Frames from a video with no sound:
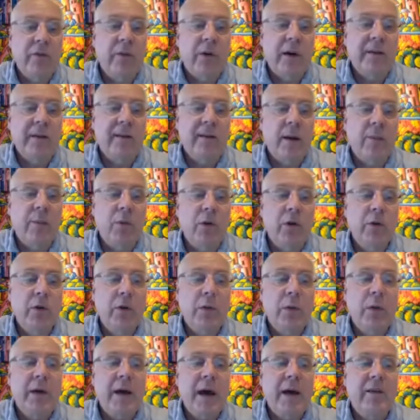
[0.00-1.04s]
For example,
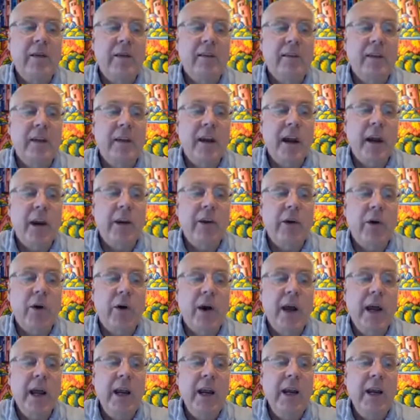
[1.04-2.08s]
you would have a scenario
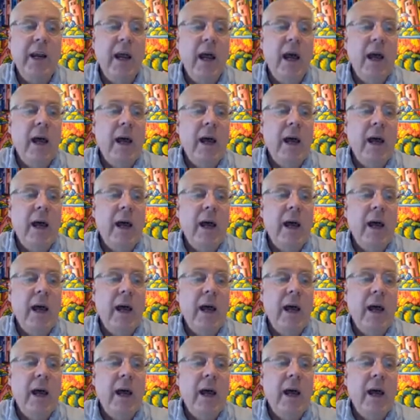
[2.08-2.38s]
A